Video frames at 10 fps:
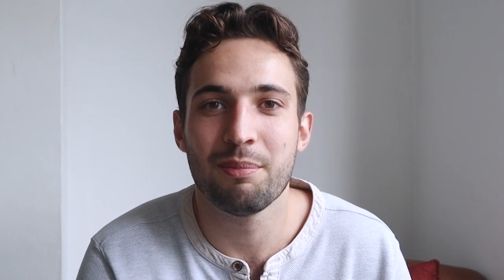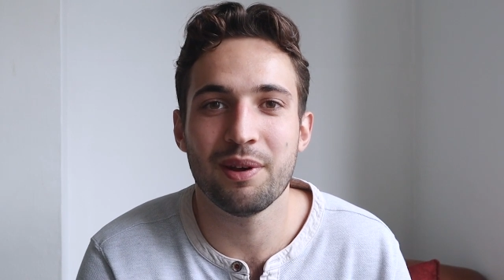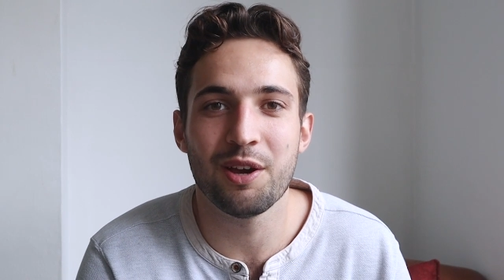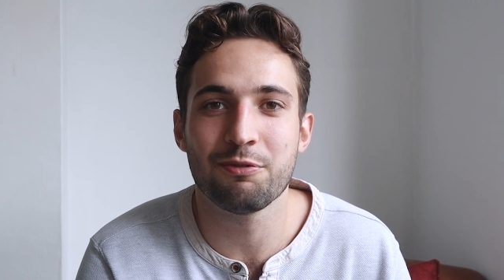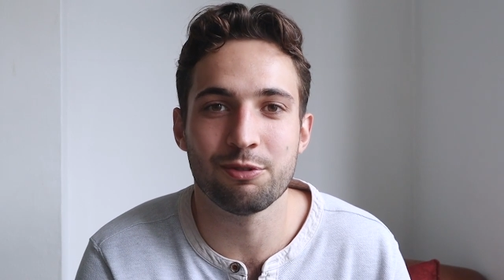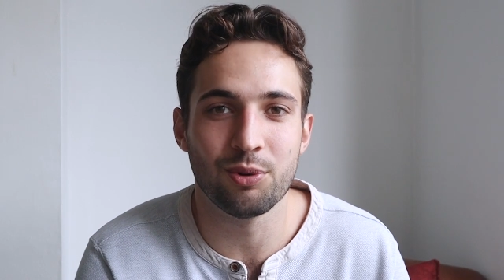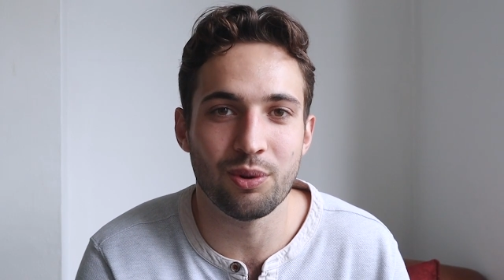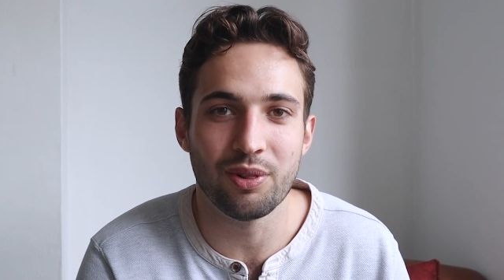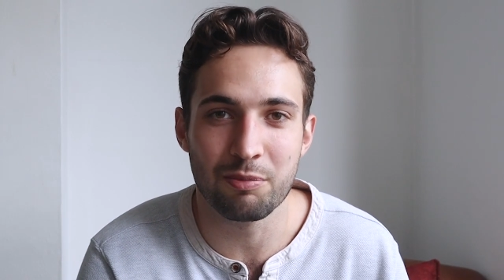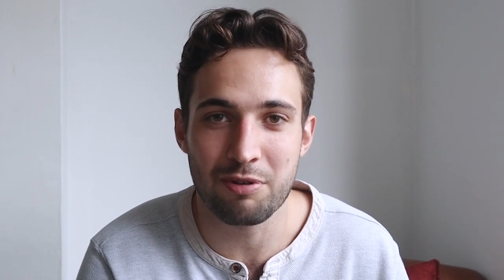but
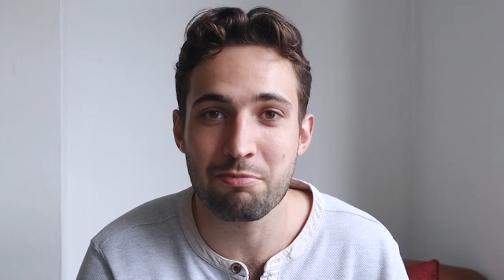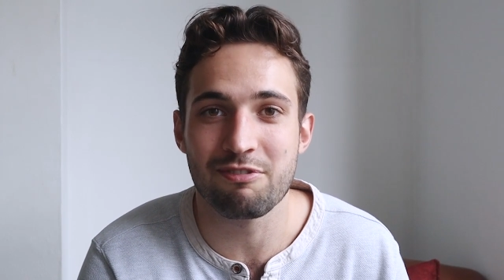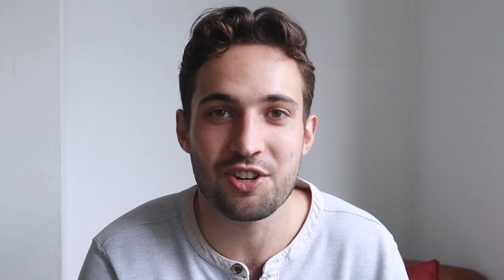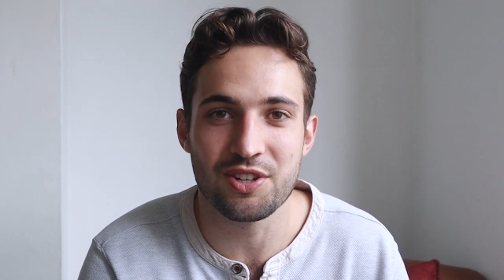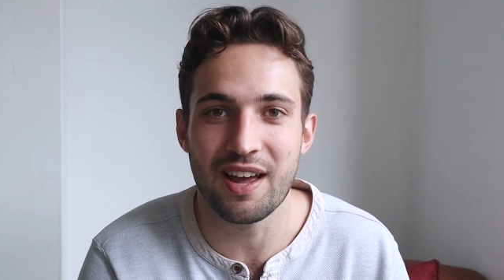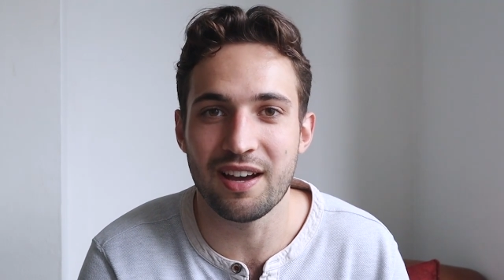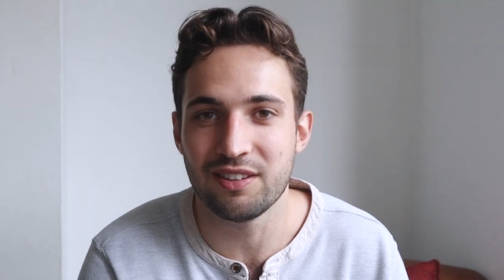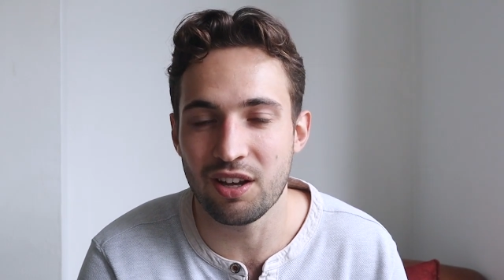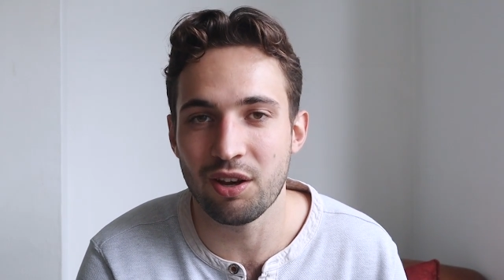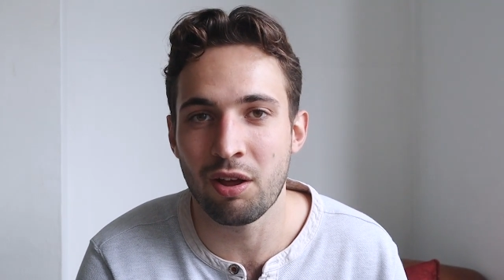overall the preparation that
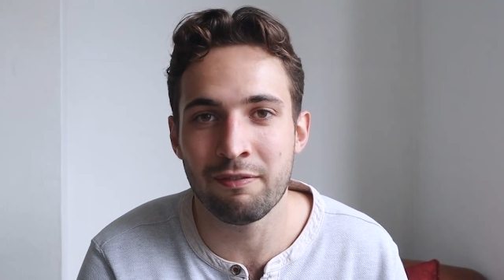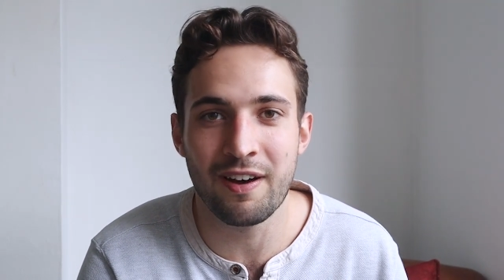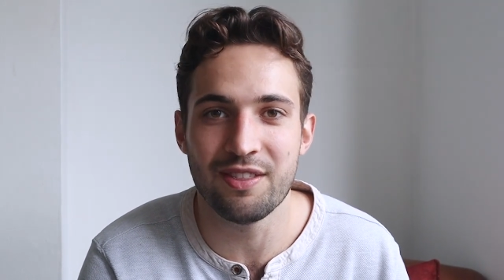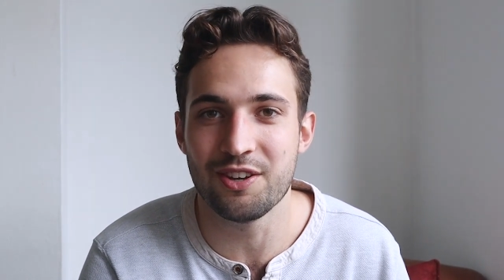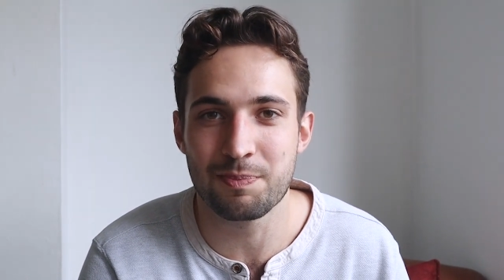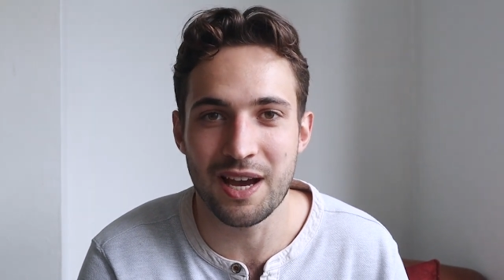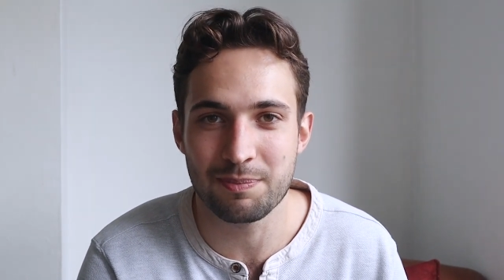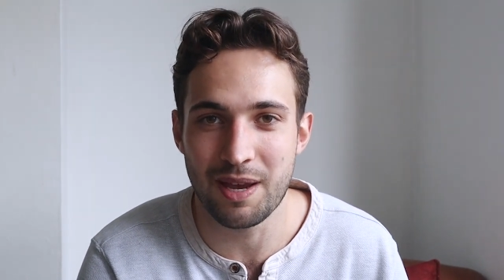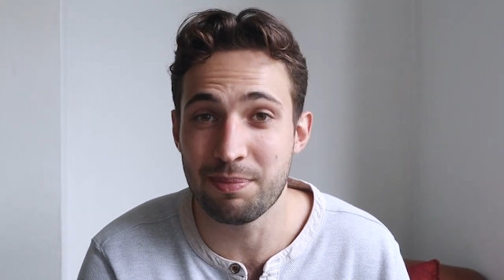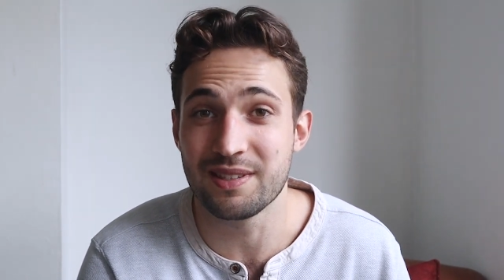I'd done via those
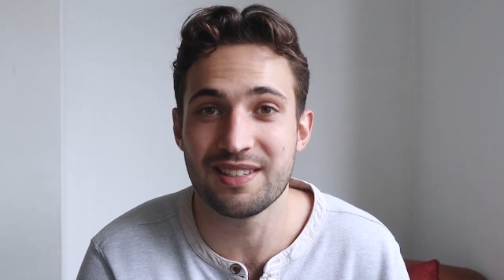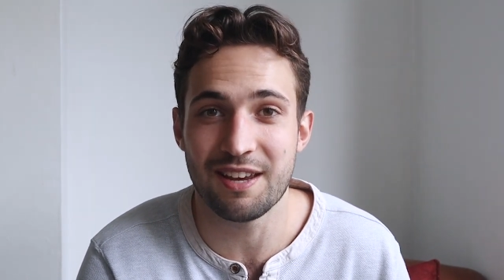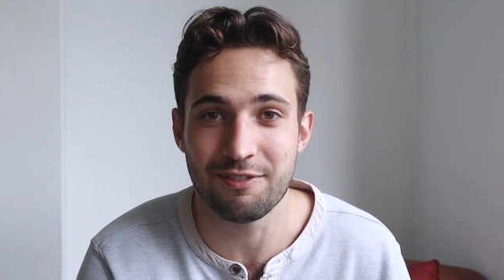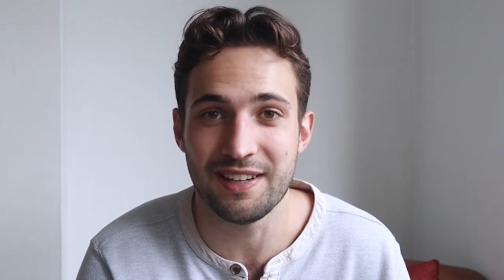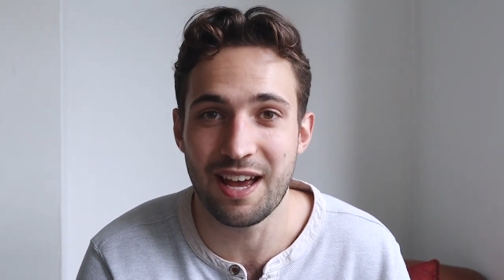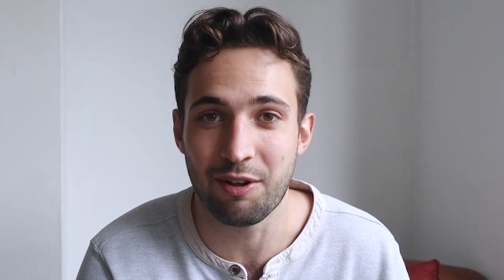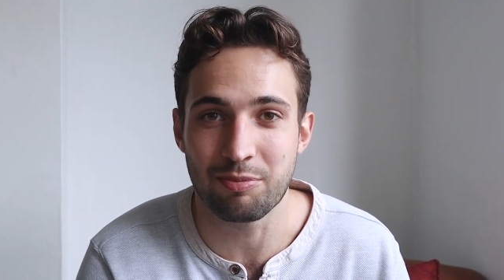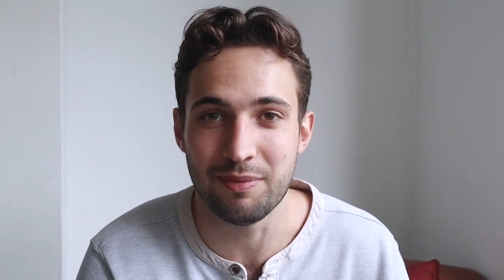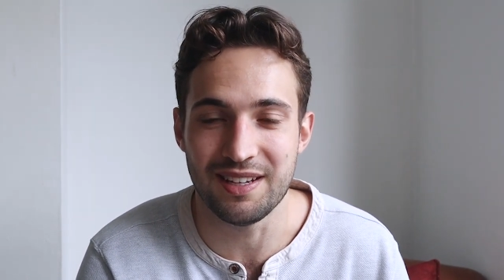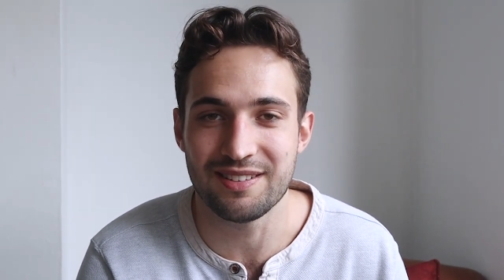past papers definitely
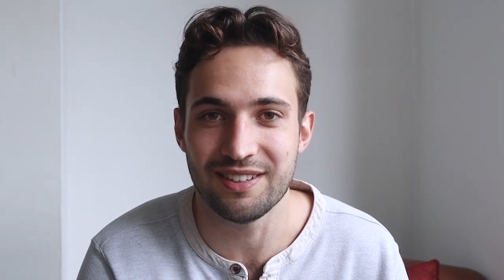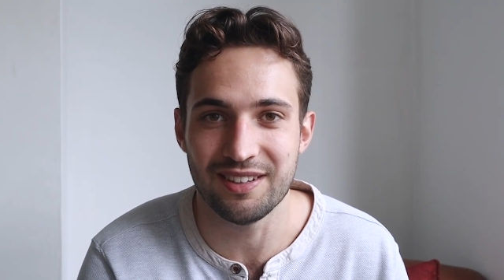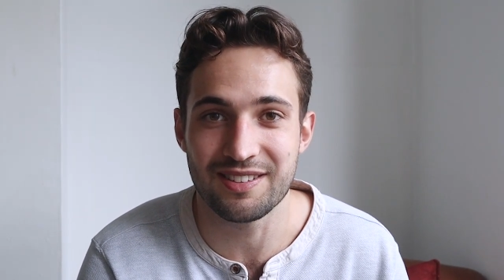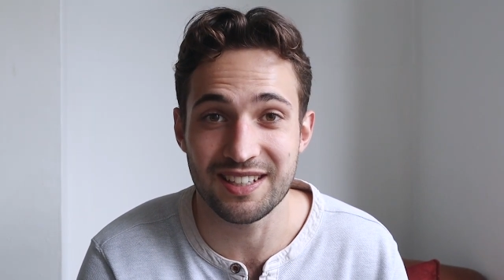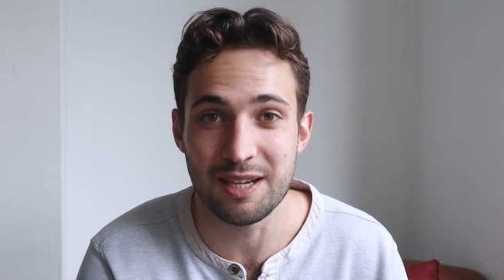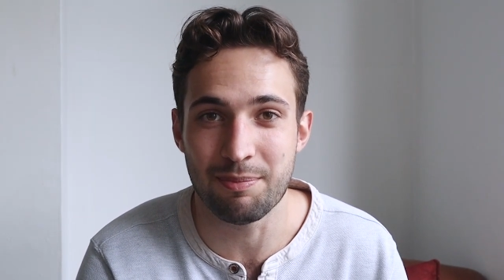helped me to, to